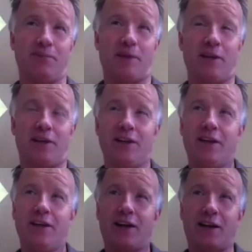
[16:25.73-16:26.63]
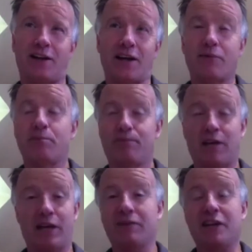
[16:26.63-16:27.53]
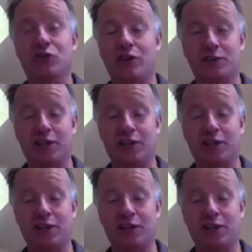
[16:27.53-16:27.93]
I mean, I have an interest